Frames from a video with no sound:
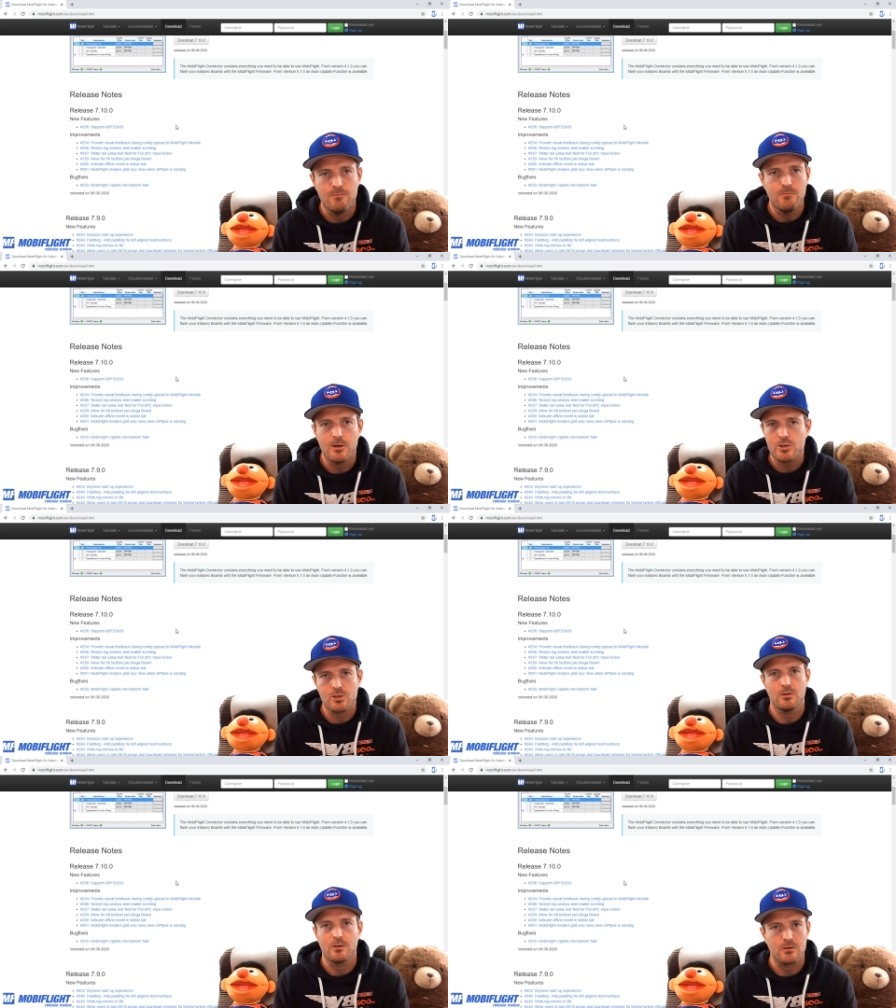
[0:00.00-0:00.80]

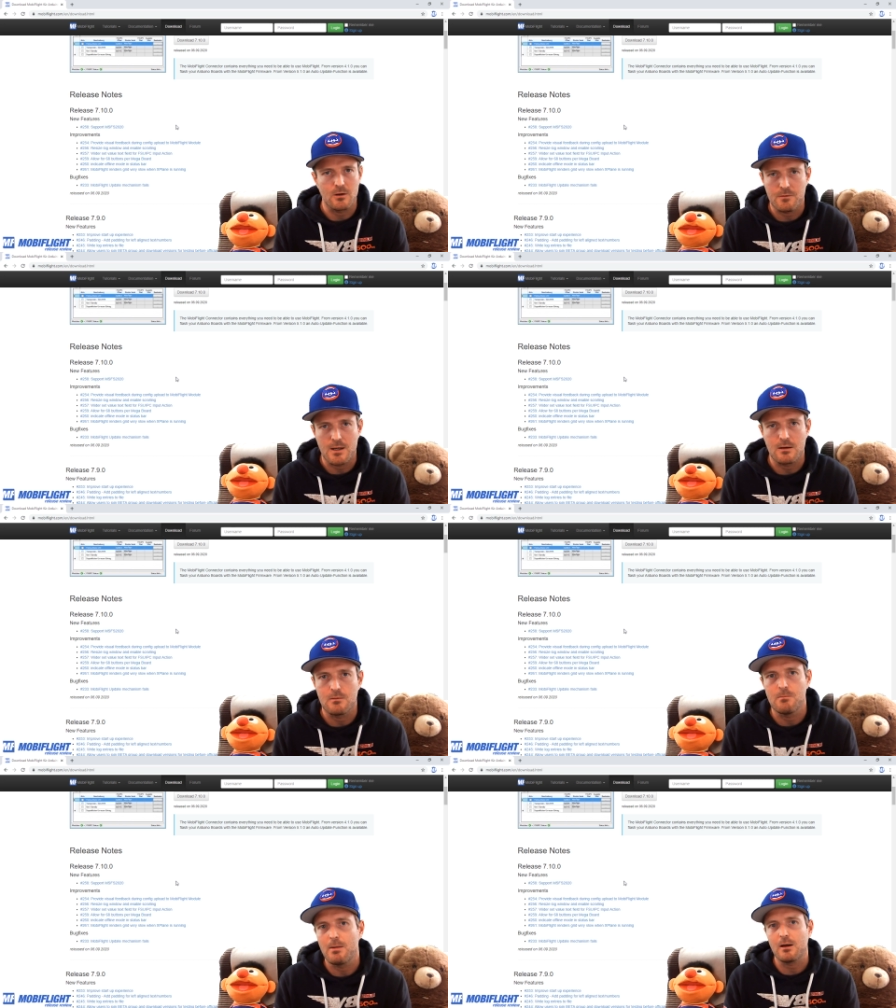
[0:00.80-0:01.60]
visuals of that
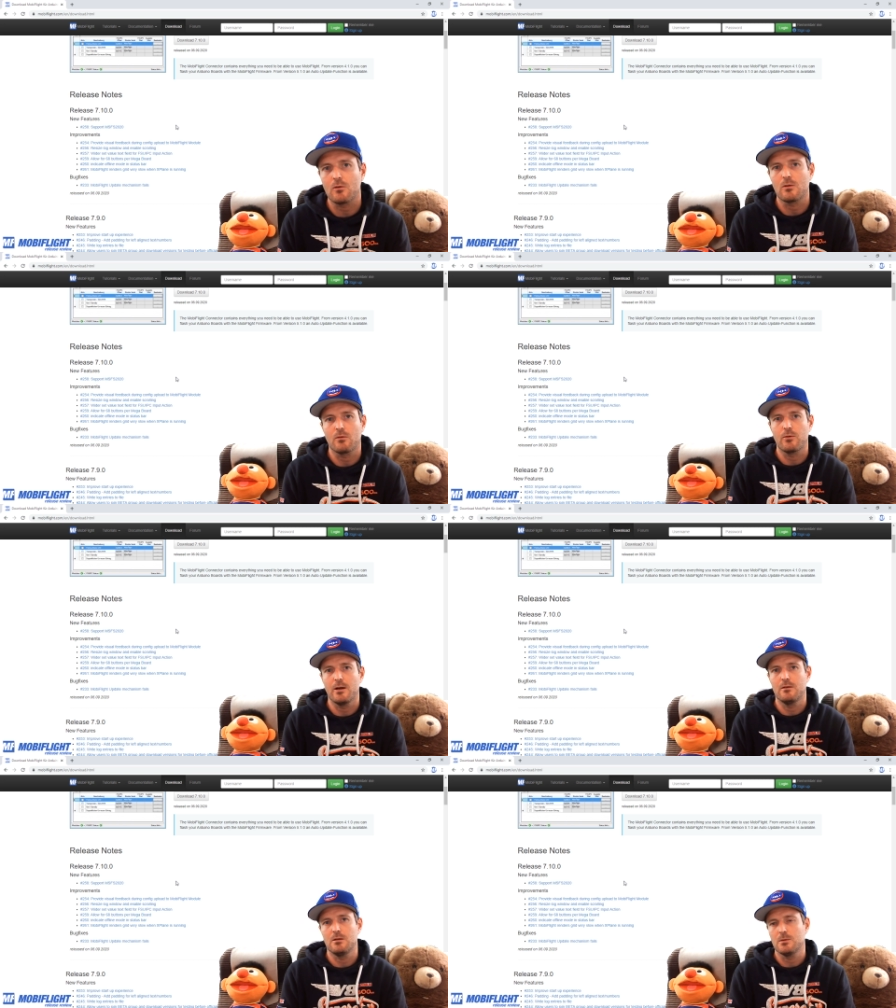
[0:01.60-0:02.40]
Microsoft
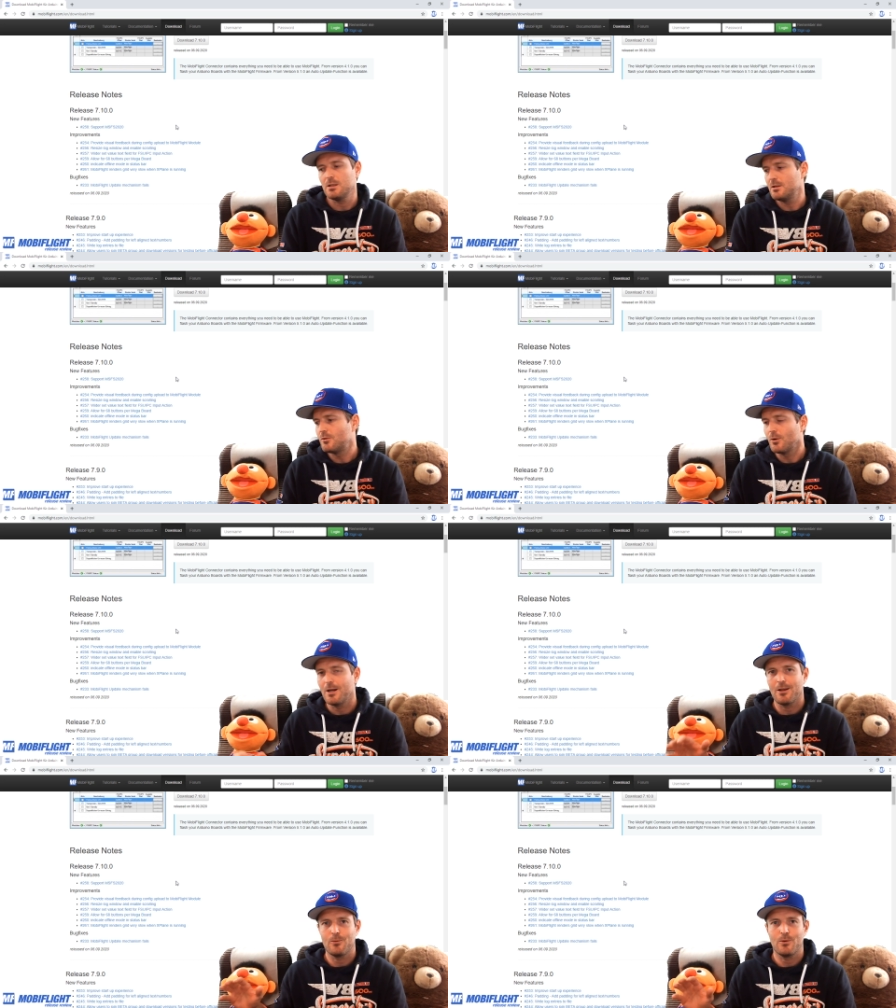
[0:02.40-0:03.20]
Flight Simulator
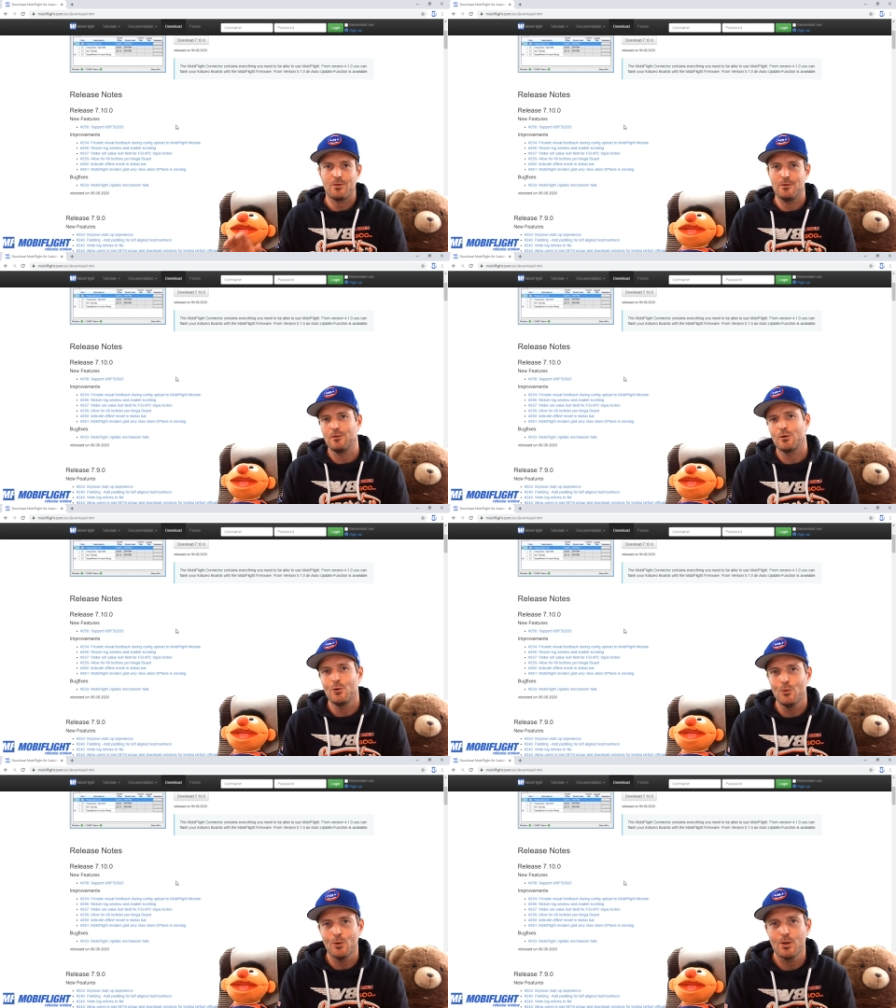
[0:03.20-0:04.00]
together with this
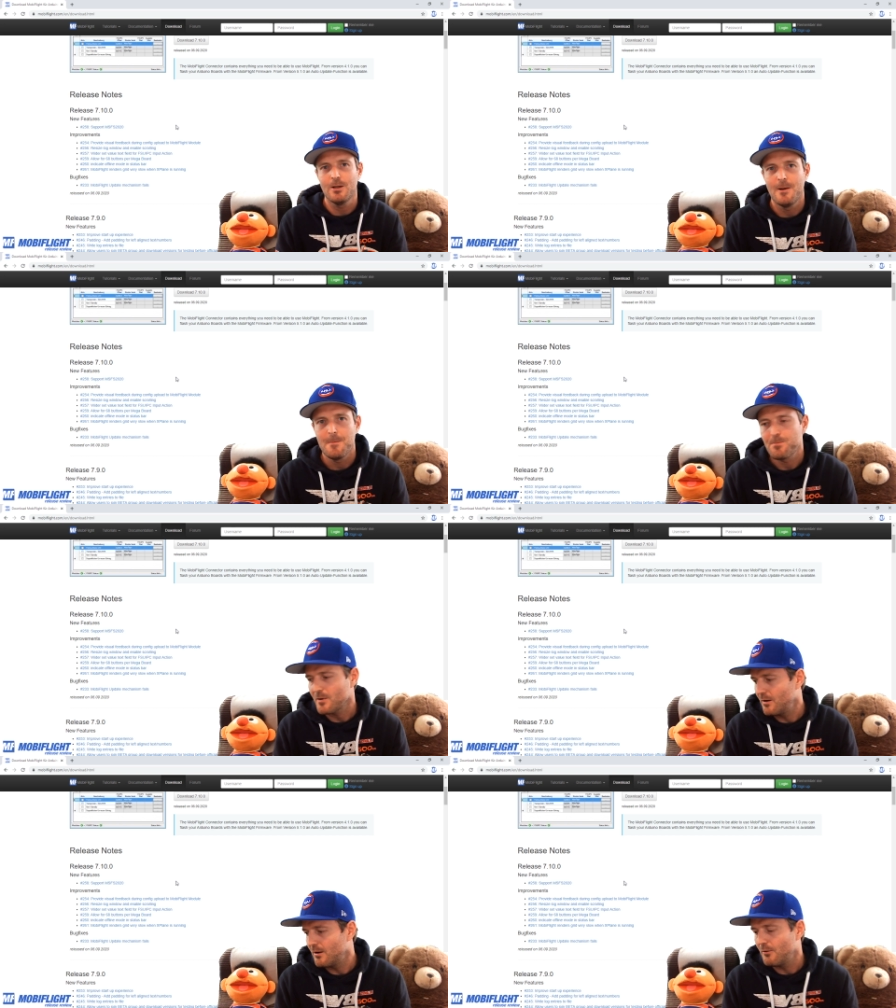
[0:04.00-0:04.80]
cool
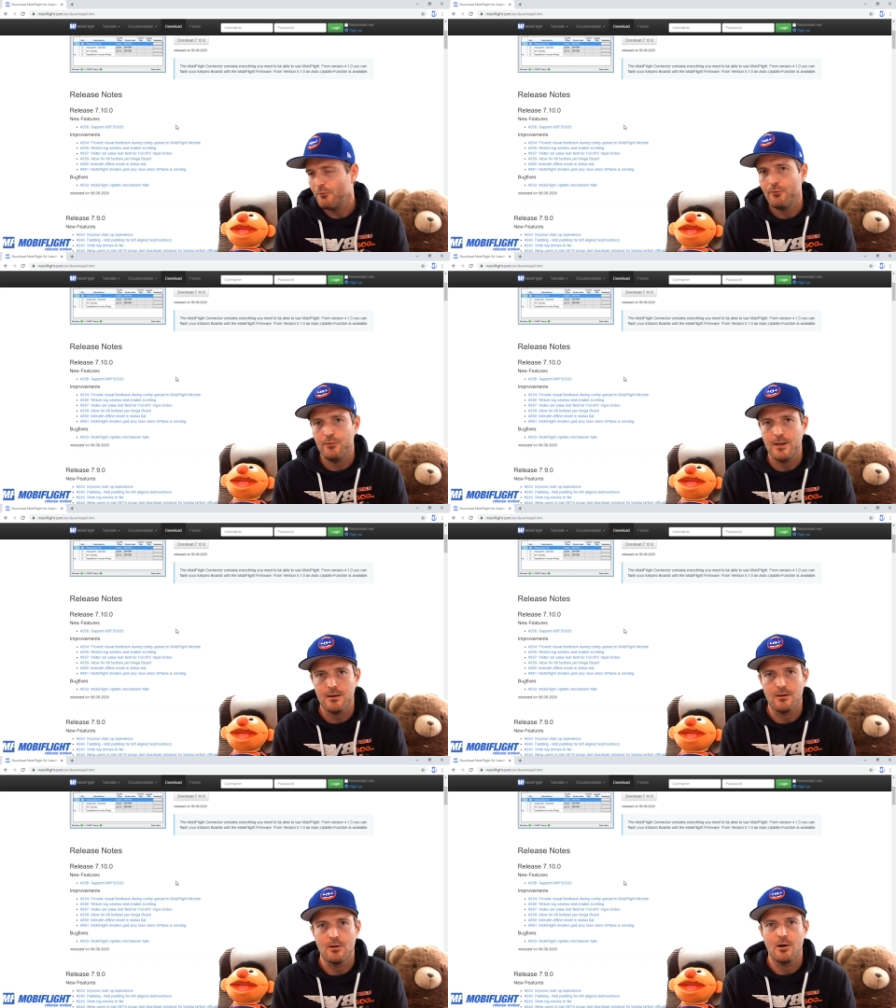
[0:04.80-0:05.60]
uh,
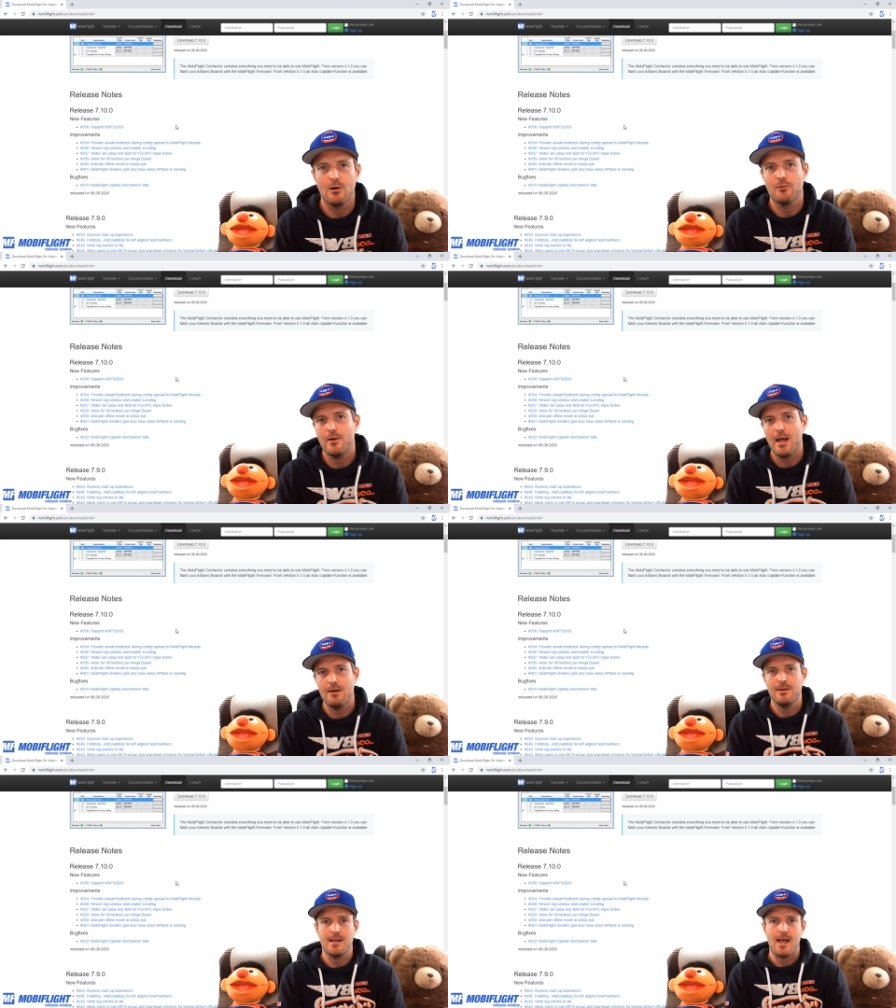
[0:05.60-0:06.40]
feel of
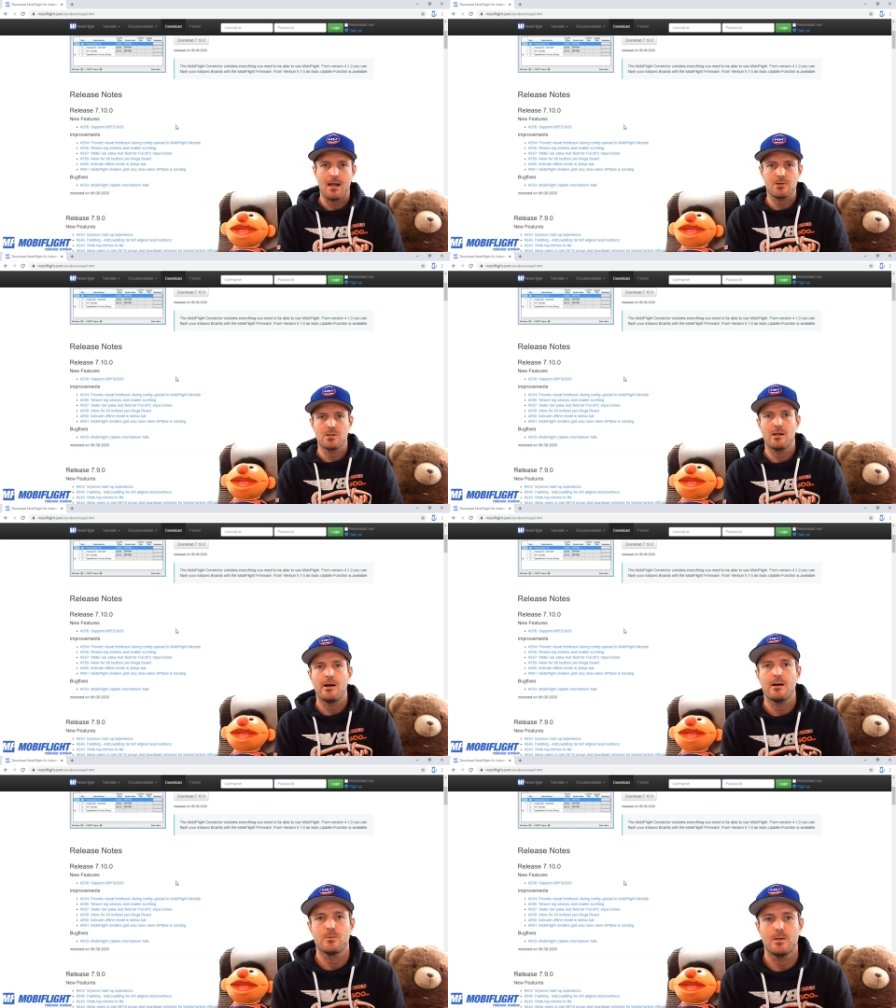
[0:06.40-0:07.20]
having actual
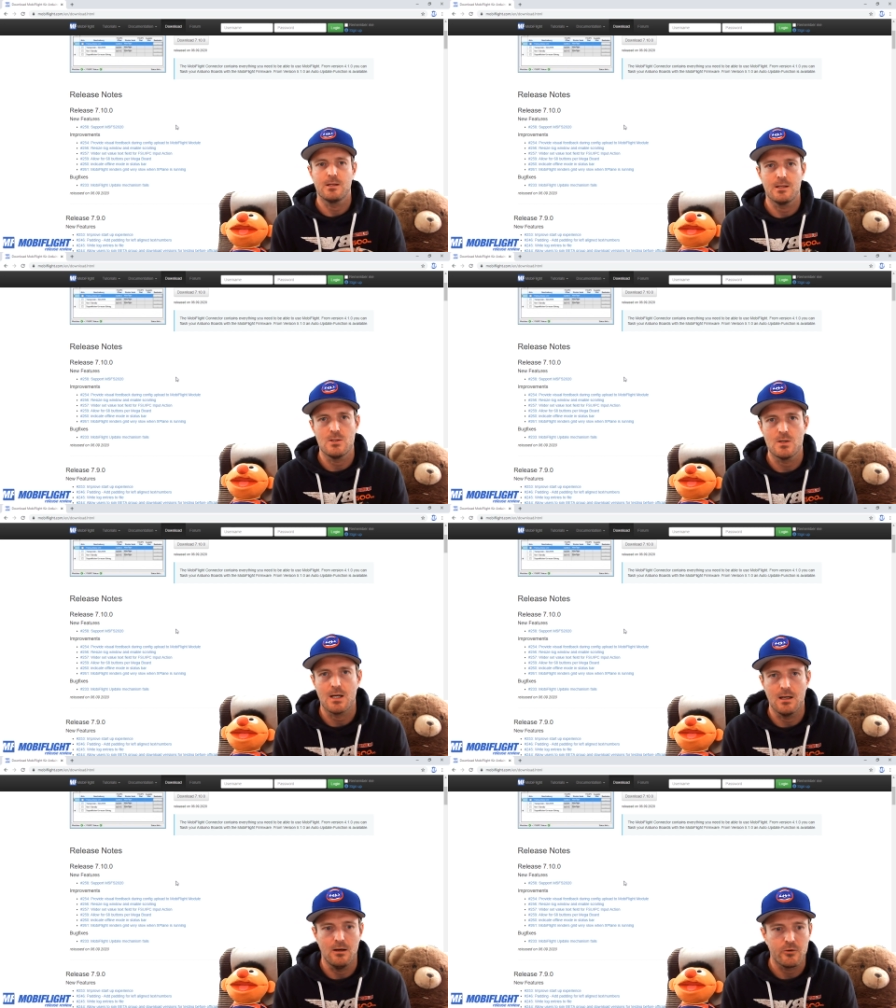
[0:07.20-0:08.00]
hardware that you
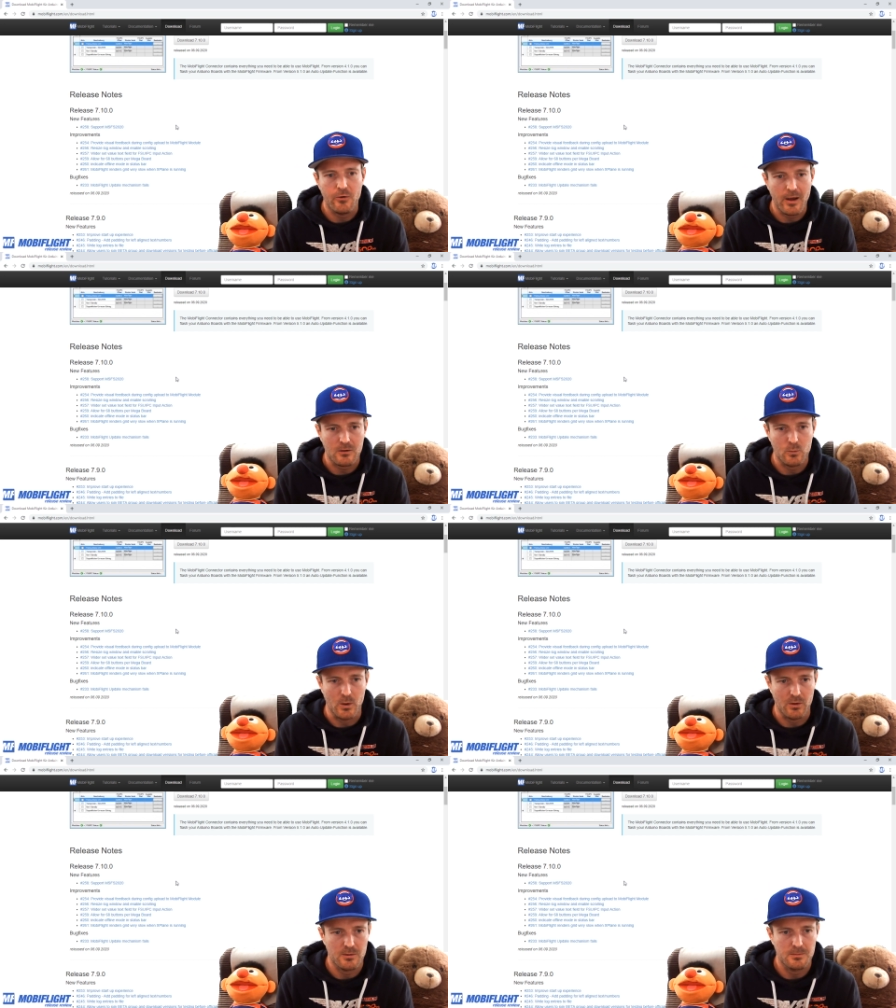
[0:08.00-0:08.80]
can interact with.